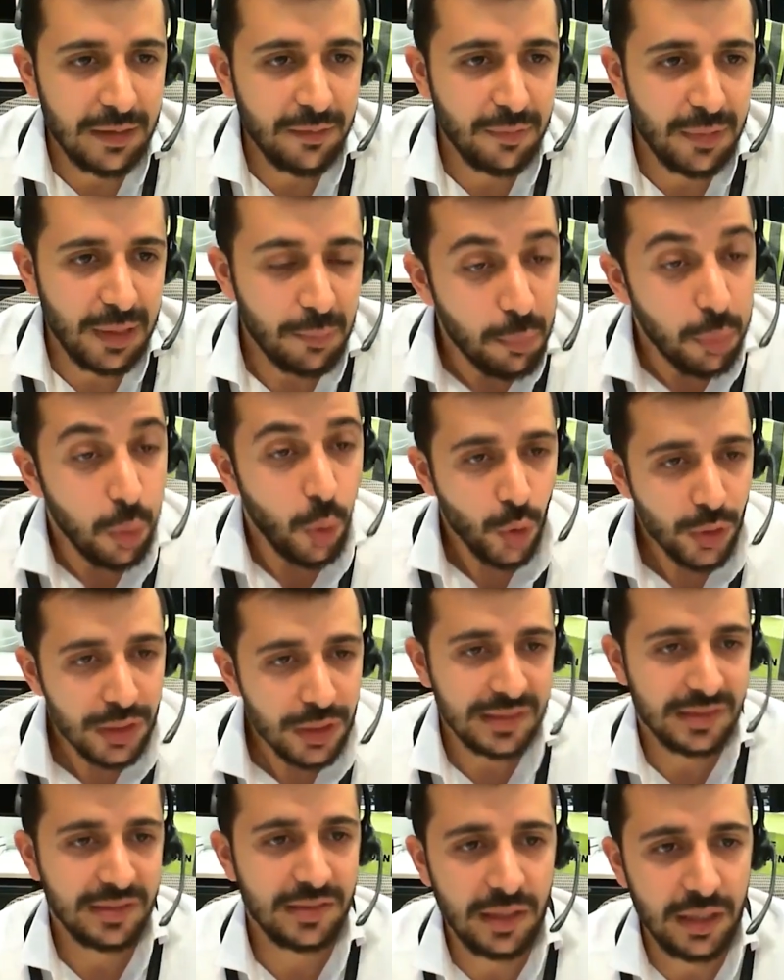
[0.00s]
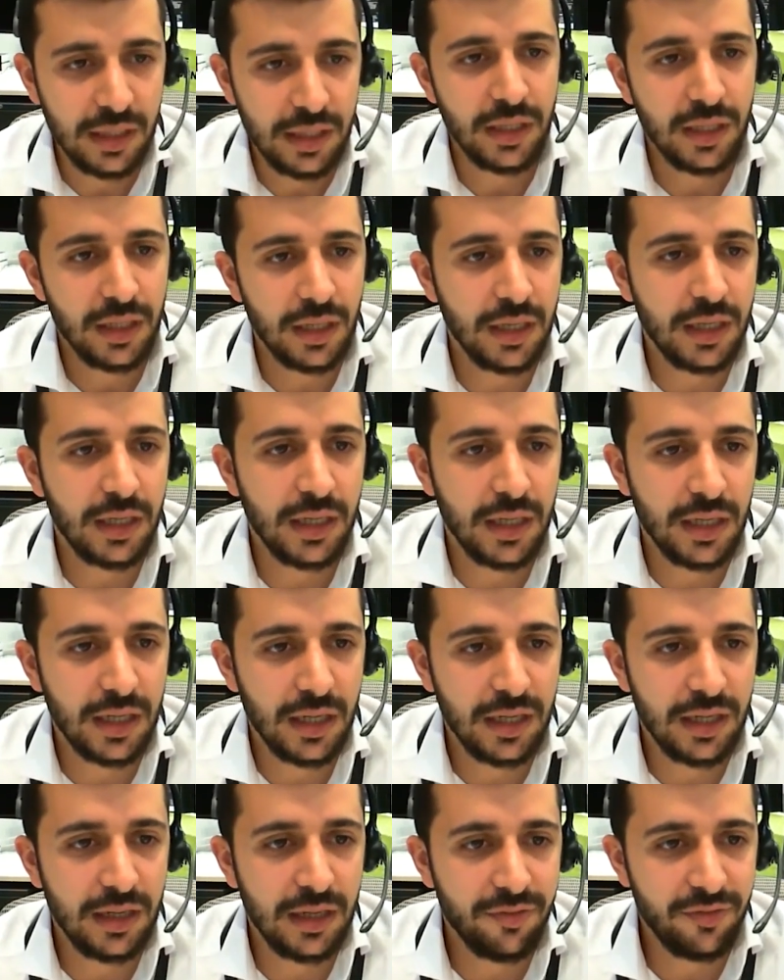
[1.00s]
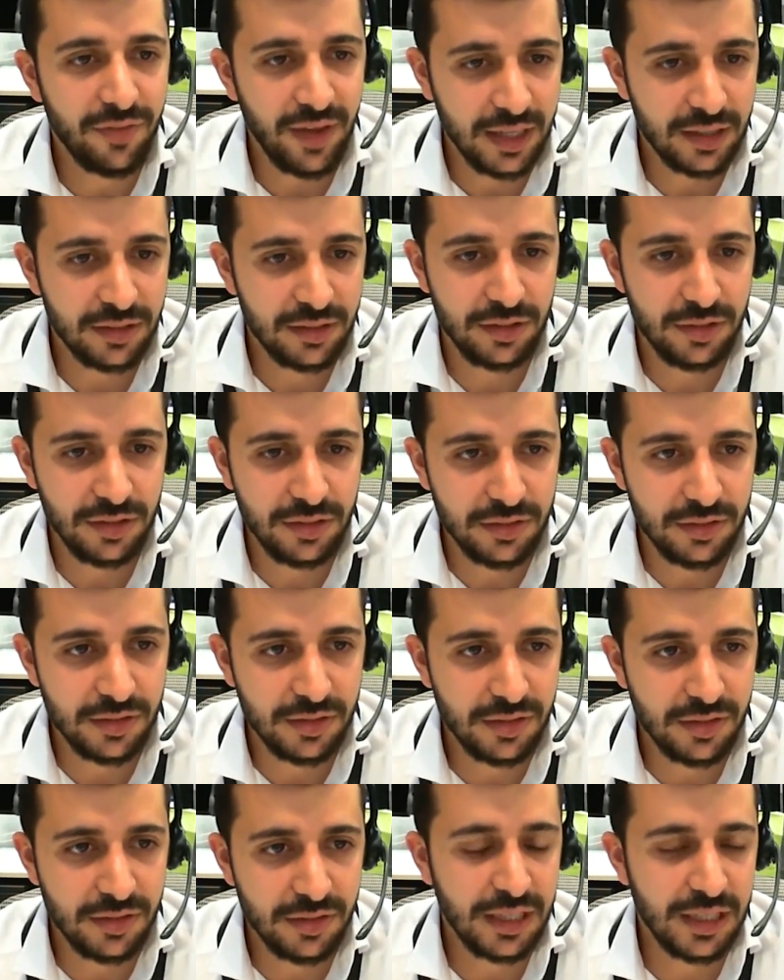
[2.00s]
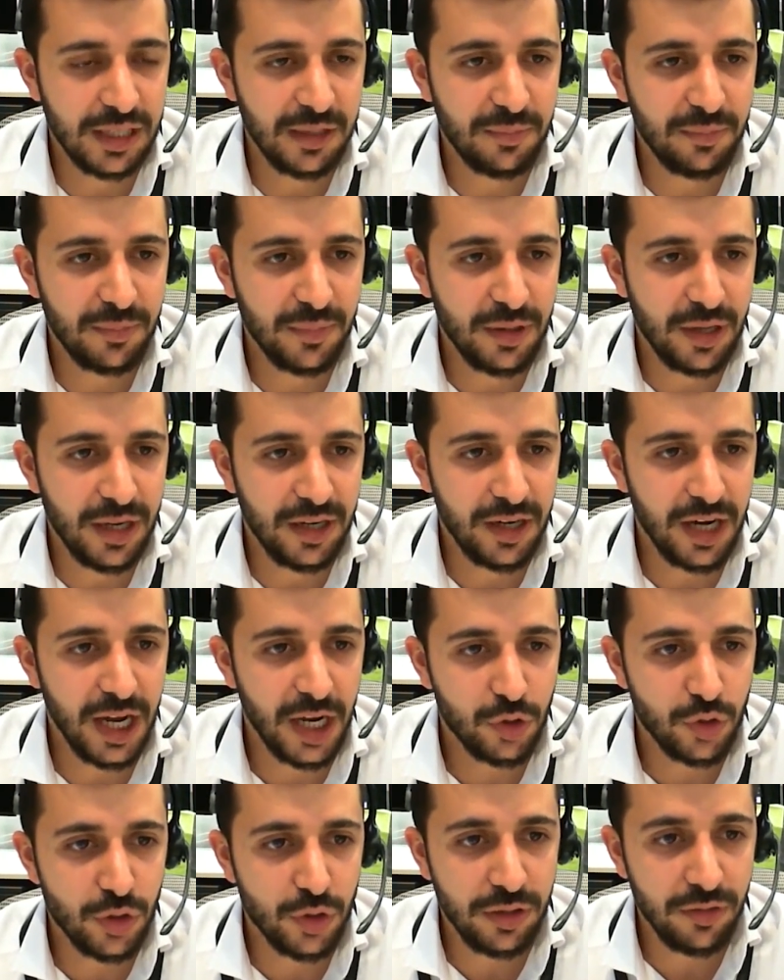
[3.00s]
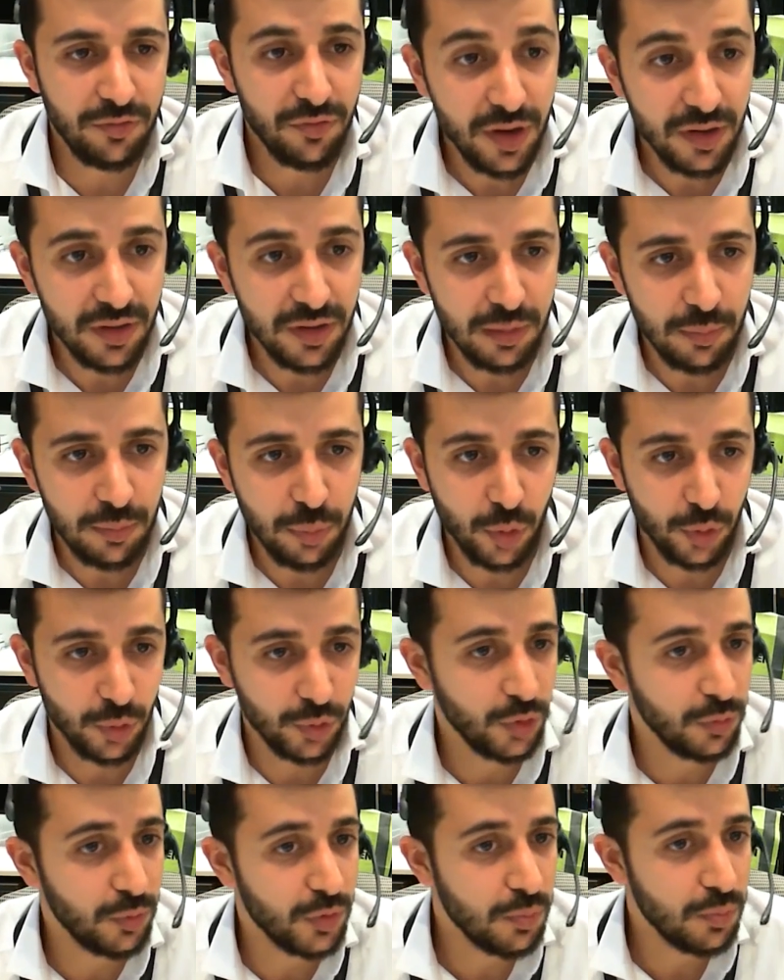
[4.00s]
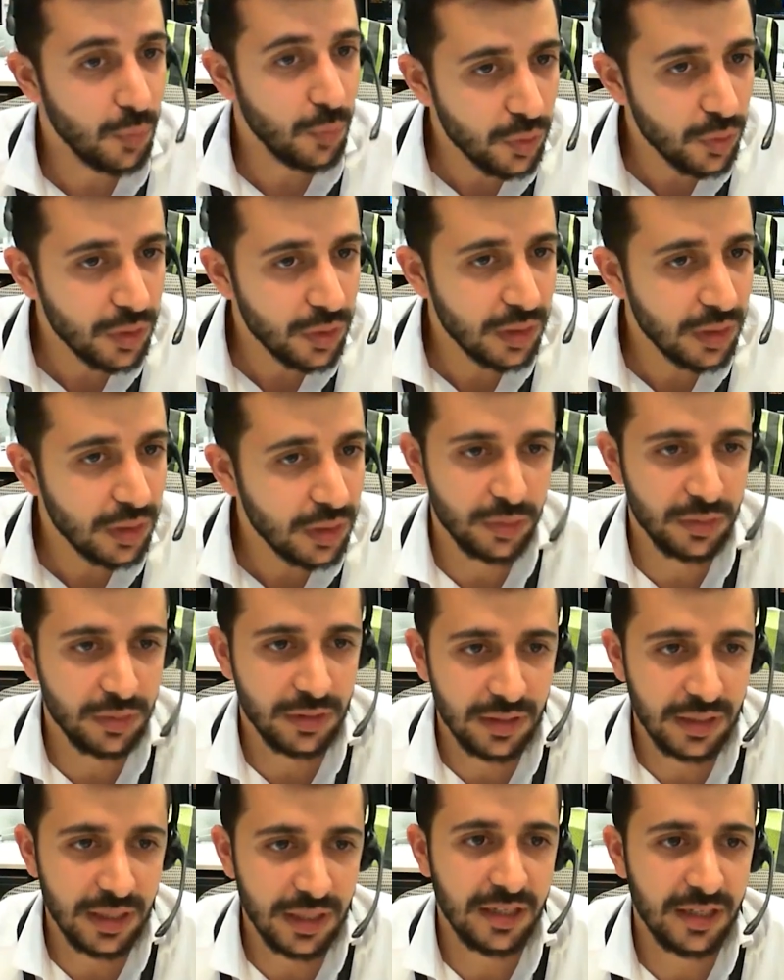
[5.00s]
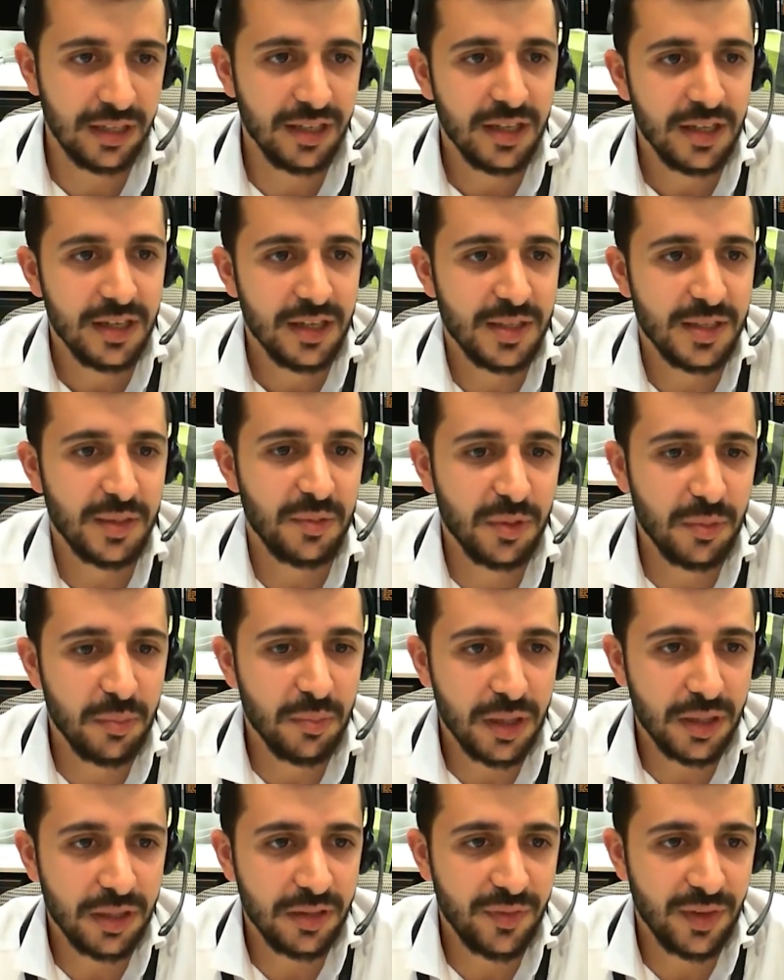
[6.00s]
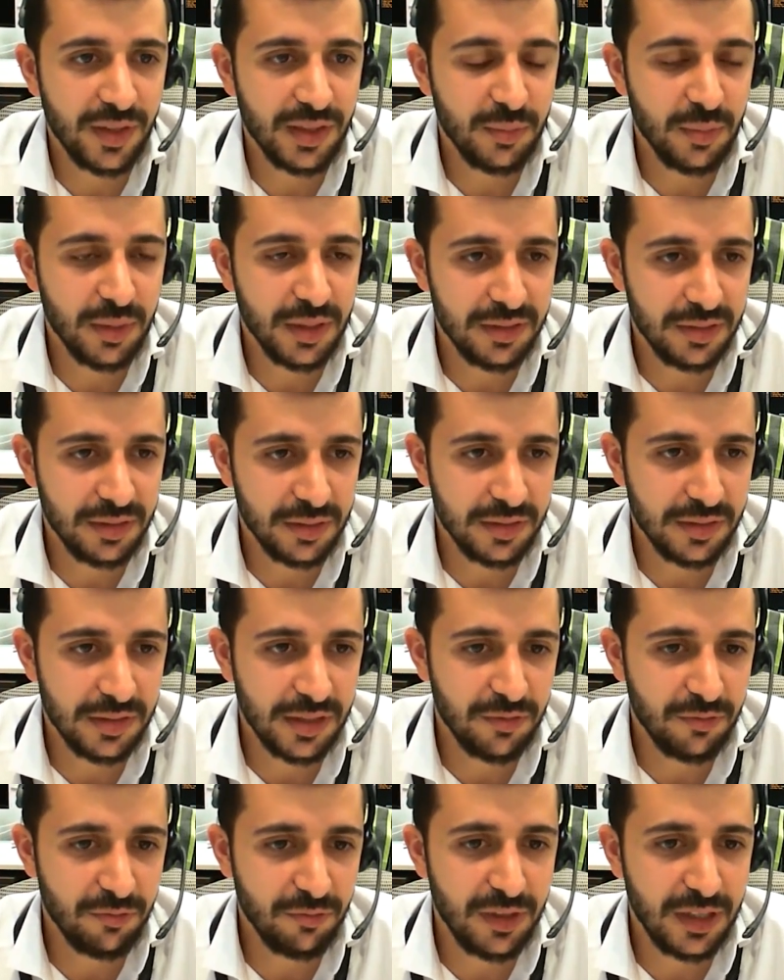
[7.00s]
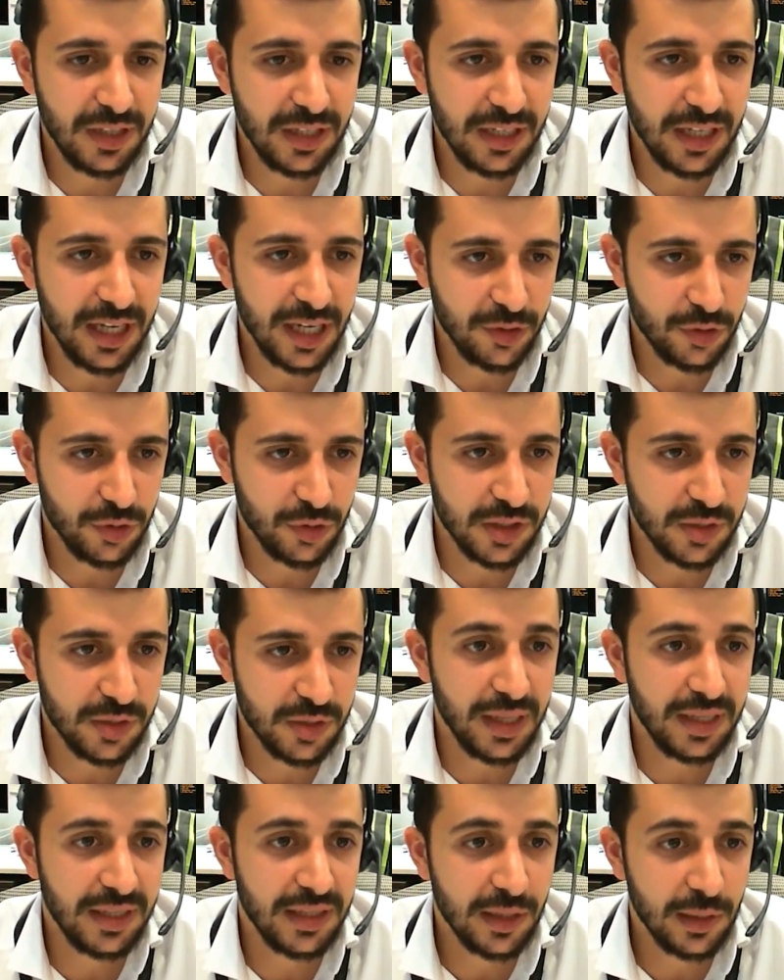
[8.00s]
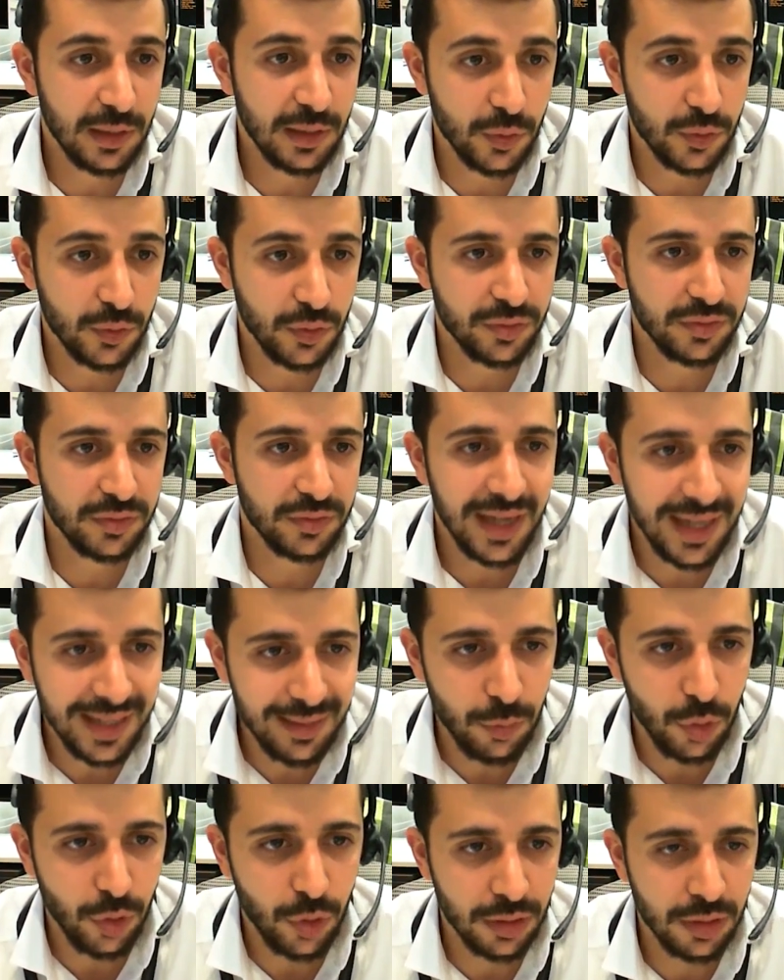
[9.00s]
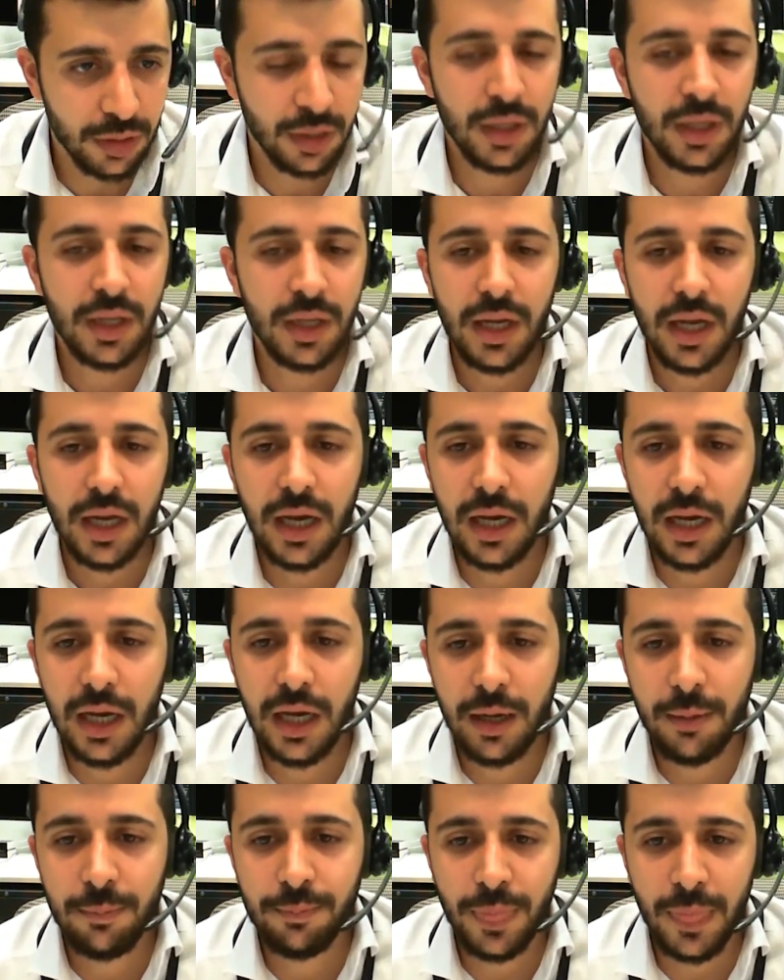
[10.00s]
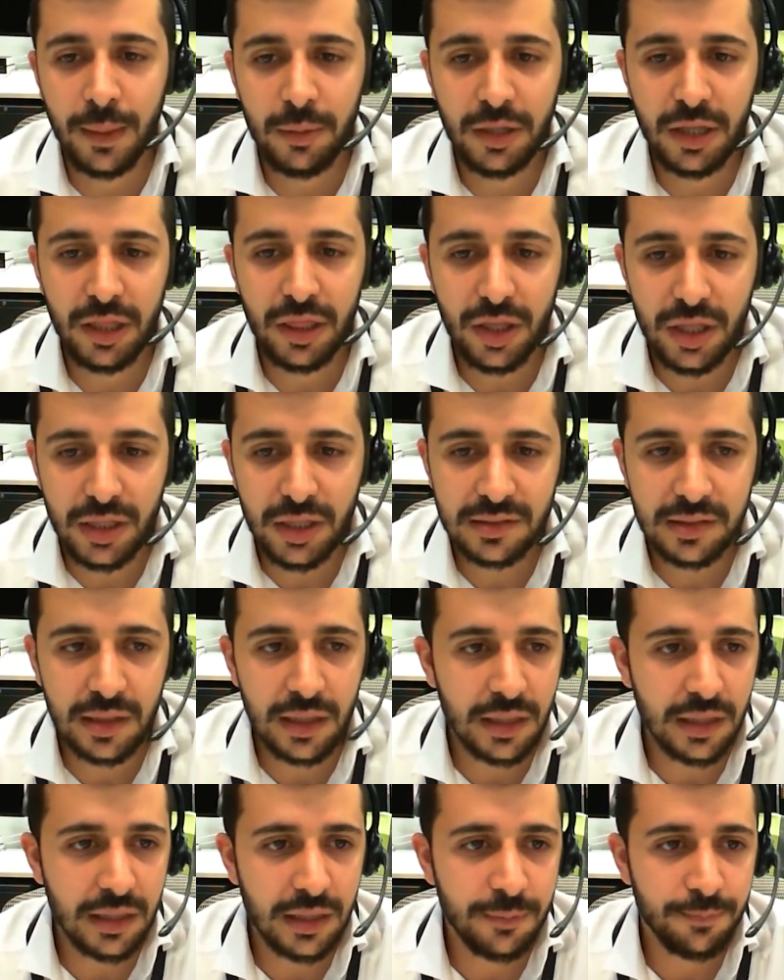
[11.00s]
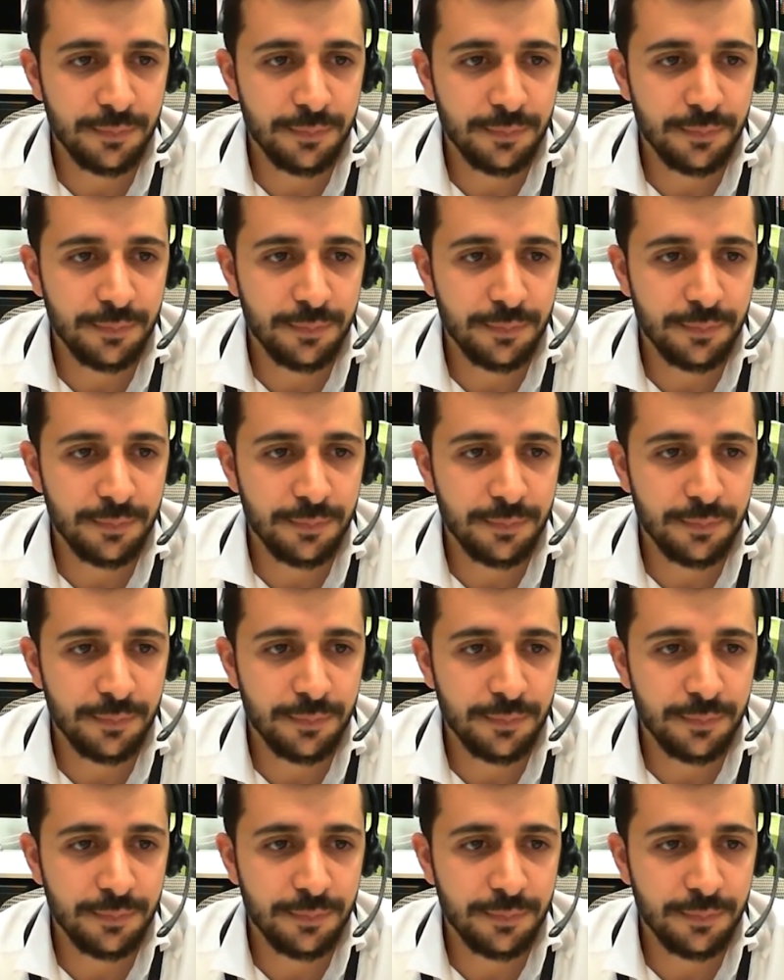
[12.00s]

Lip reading: like policy factors are actually very important, almost more important than some of the market fundamentals that we actually spend a lot of time on. I mean, things like